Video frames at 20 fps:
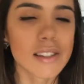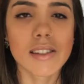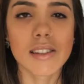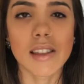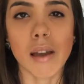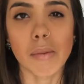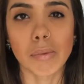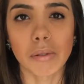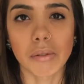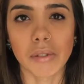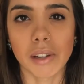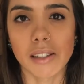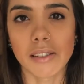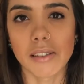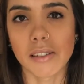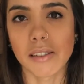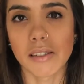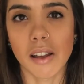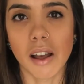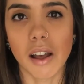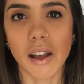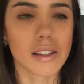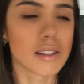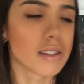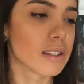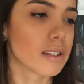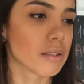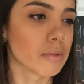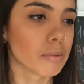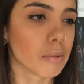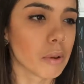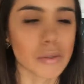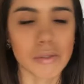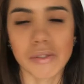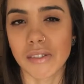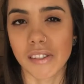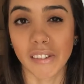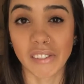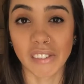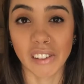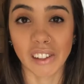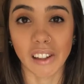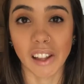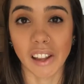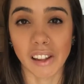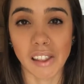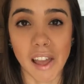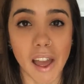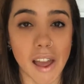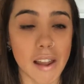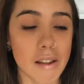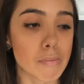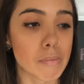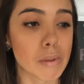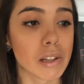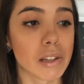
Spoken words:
separated us or something like that.